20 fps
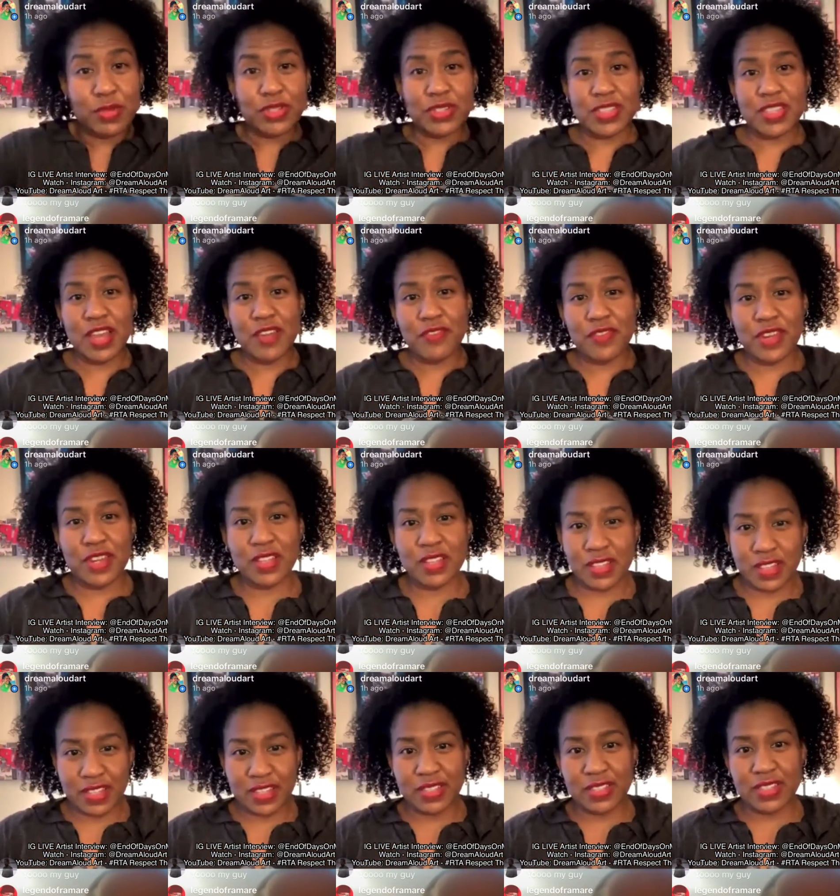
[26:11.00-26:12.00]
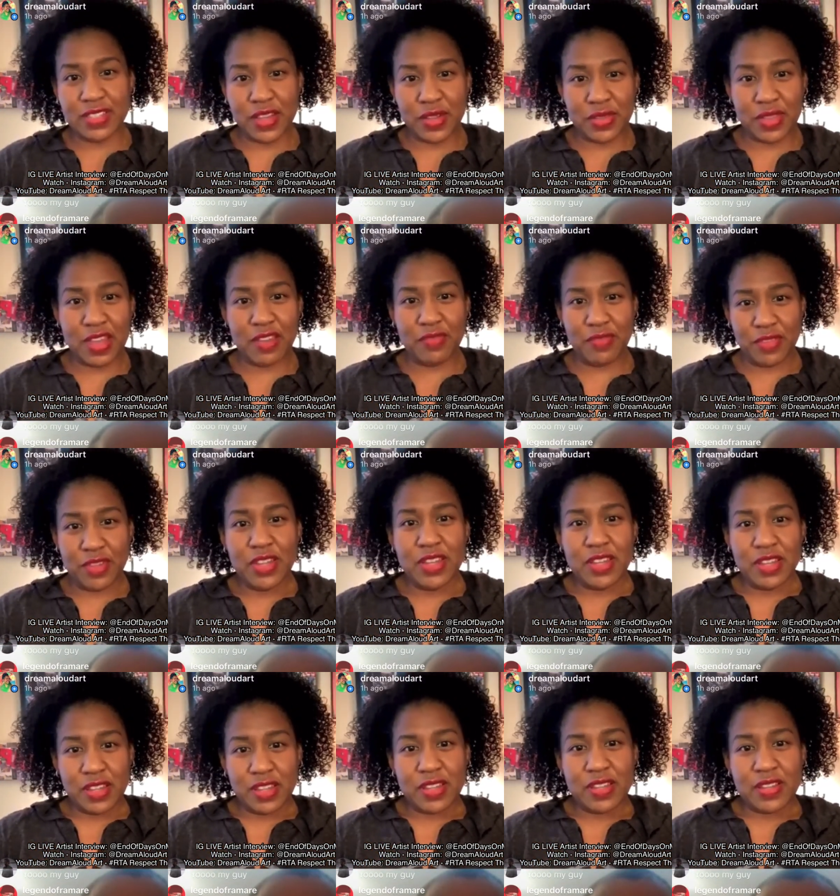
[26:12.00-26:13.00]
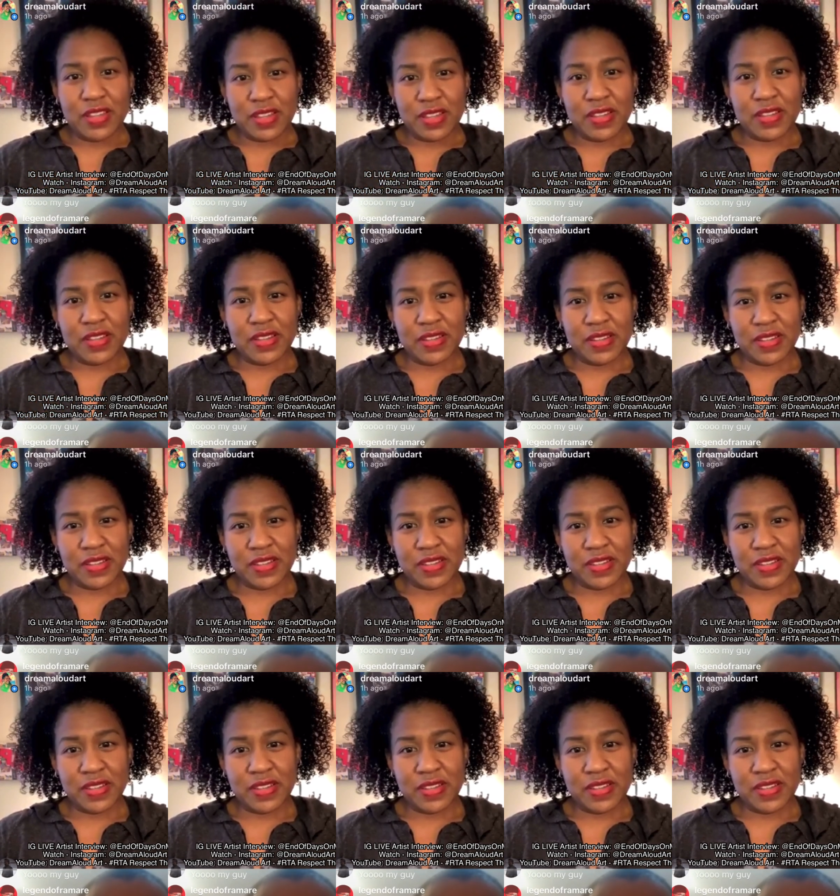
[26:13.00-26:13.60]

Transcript: For sure. I had I know I saw in the